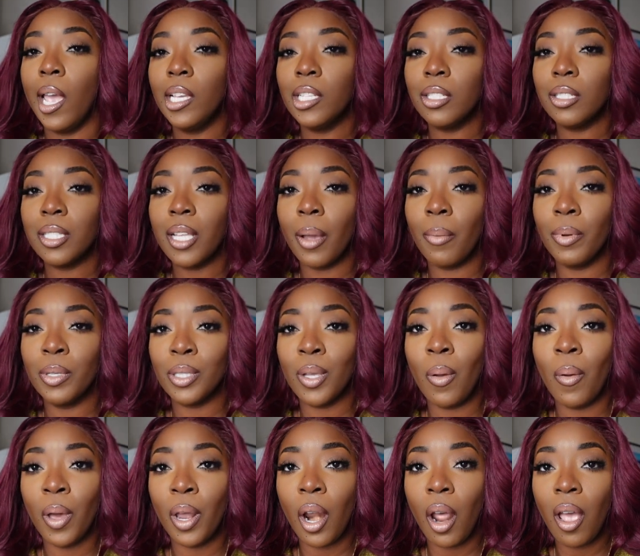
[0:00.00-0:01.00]
she was like, what's
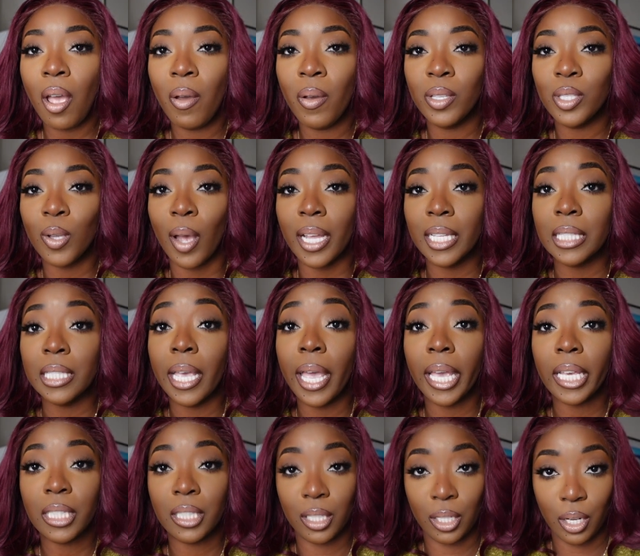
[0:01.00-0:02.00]
going on? So I
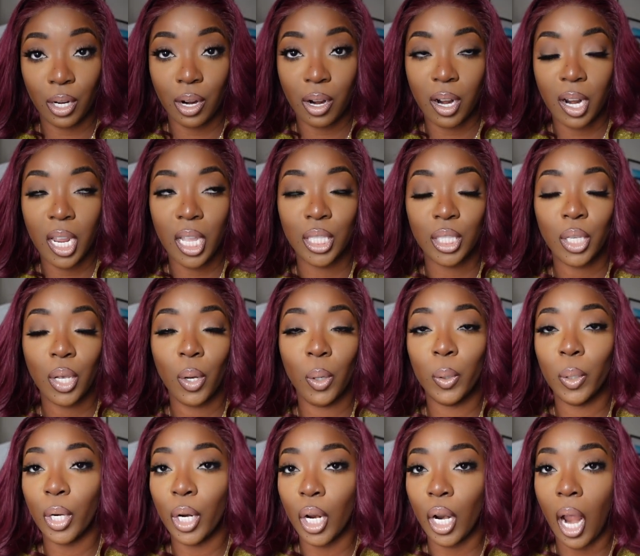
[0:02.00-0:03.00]
texted her and
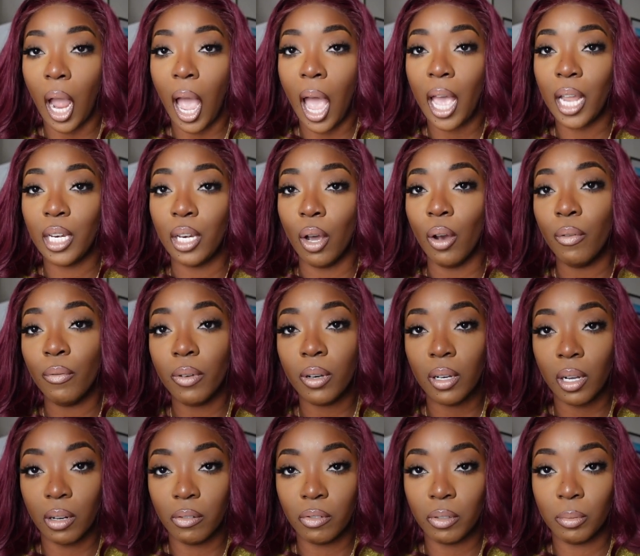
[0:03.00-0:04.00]
told her, I don't feel
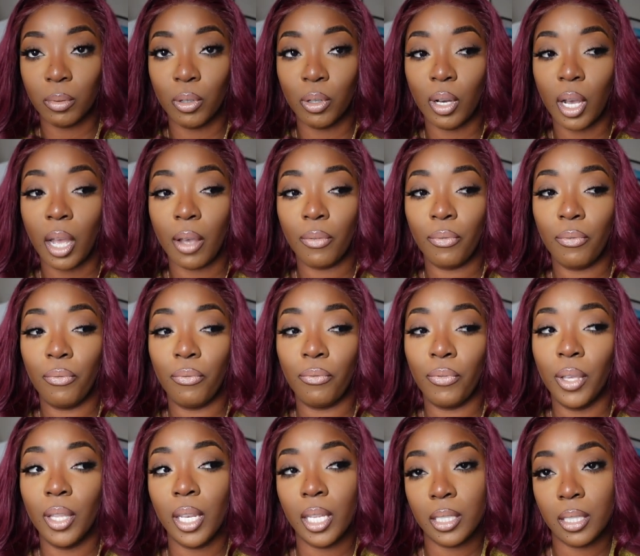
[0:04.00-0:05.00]
comfortable. I
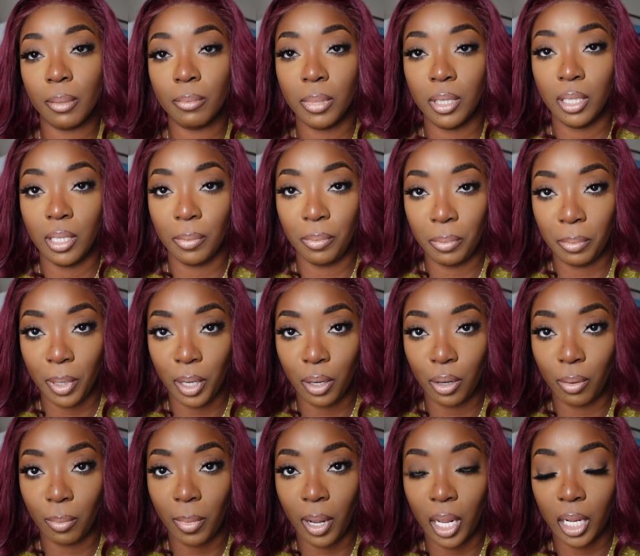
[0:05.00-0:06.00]
feel like something's up with
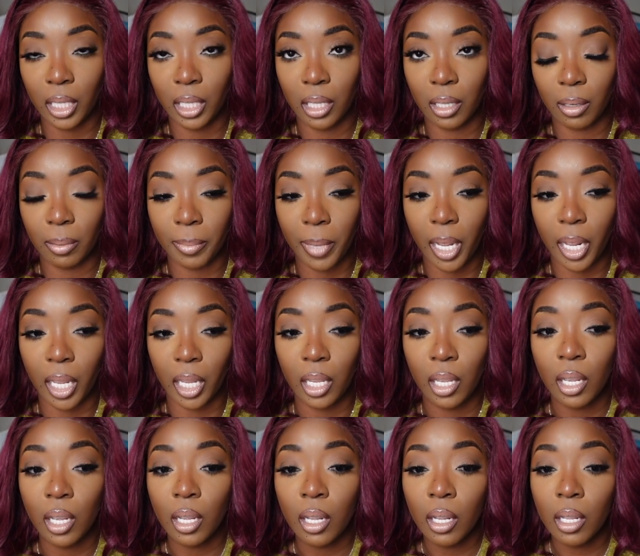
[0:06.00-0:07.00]
my
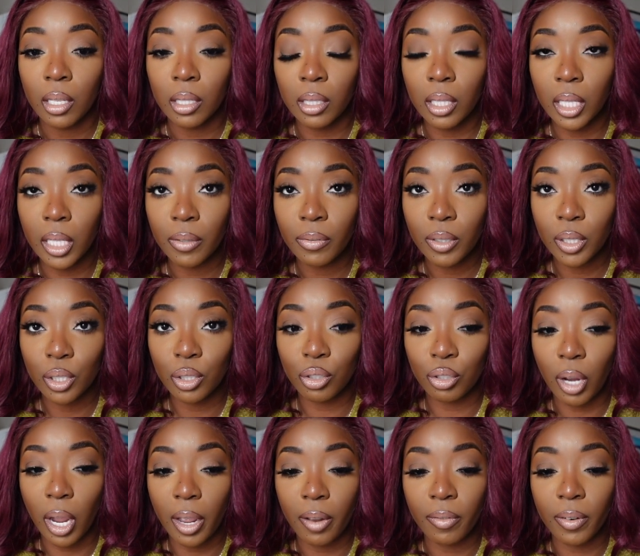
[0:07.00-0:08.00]
Lyft
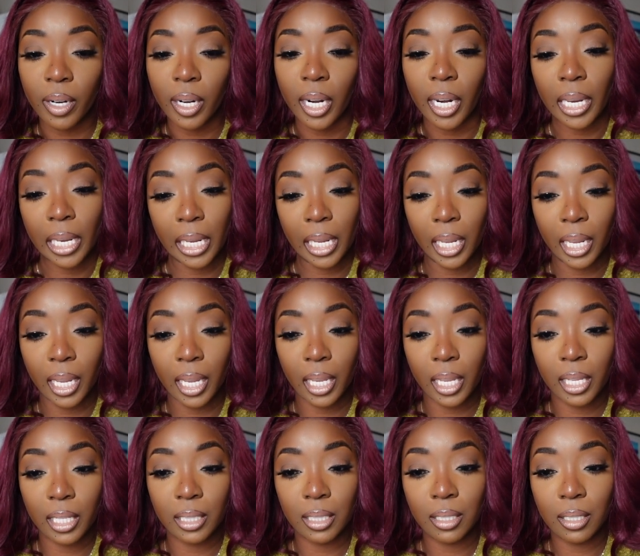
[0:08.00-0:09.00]
driver,
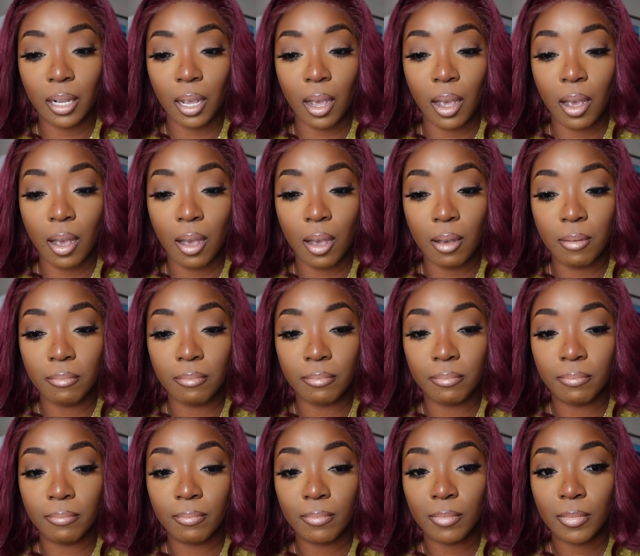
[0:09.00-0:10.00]
and I'm
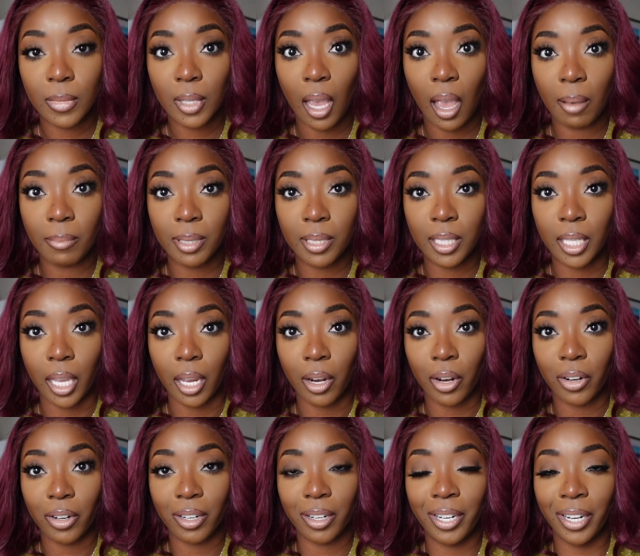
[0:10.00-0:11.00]

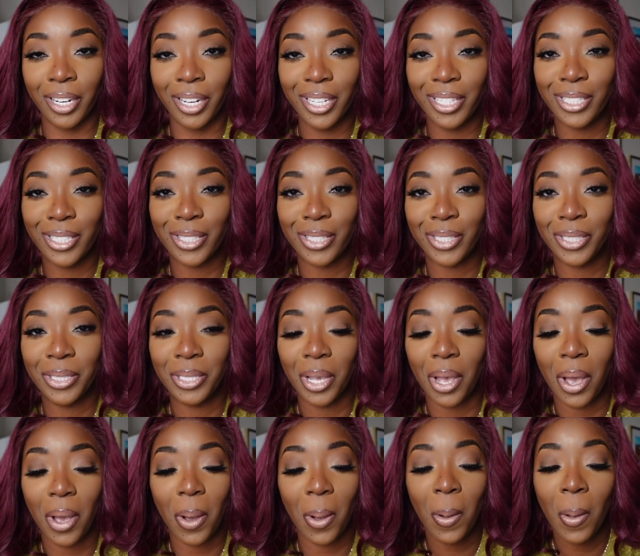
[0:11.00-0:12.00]
scared. So,
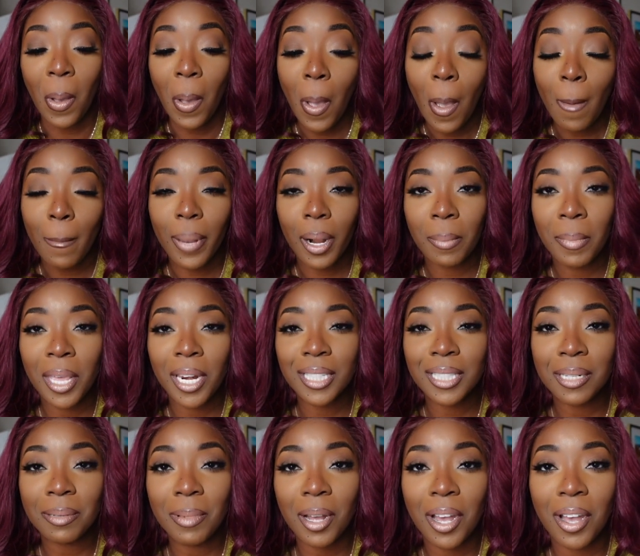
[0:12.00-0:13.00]
but I made
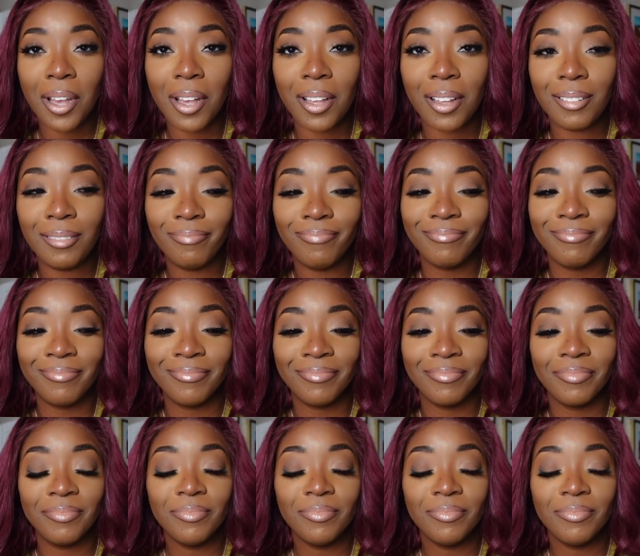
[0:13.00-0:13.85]
it